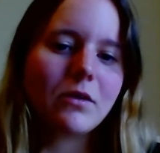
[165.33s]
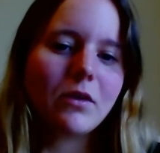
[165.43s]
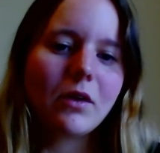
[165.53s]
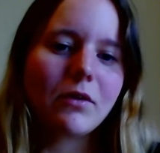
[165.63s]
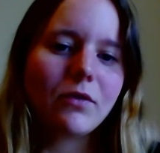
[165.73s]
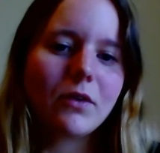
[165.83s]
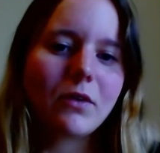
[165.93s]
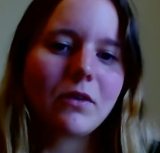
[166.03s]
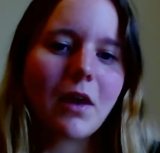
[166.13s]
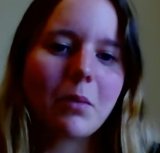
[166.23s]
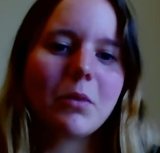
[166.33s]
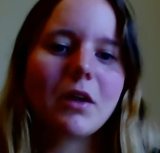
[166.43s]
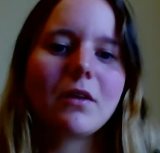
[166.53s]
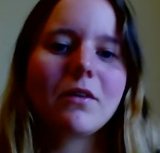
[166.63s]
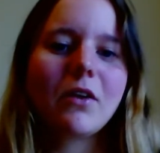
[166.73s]
to give you some
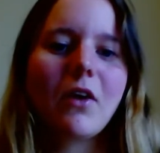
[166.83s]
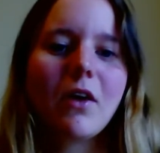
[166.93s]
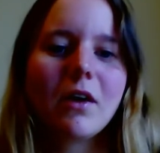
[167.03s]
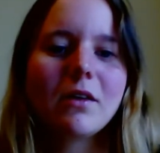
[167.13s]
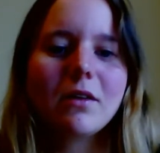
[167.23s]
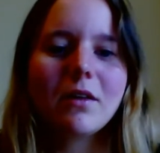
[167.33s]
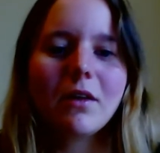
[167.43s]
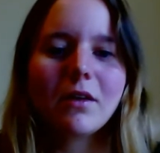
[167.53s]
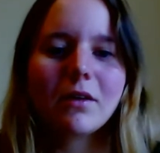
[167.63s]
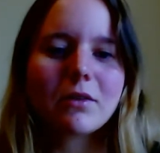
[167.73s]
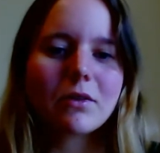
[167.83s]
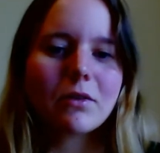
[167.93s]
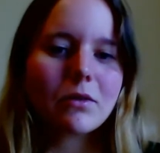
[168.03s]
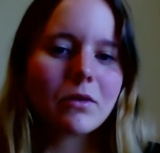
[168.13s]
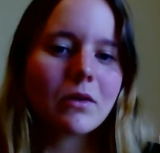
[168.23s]
insight
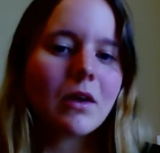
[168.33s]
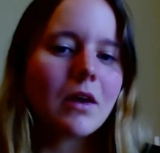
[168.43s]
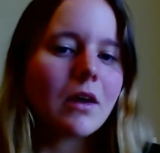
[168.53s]
into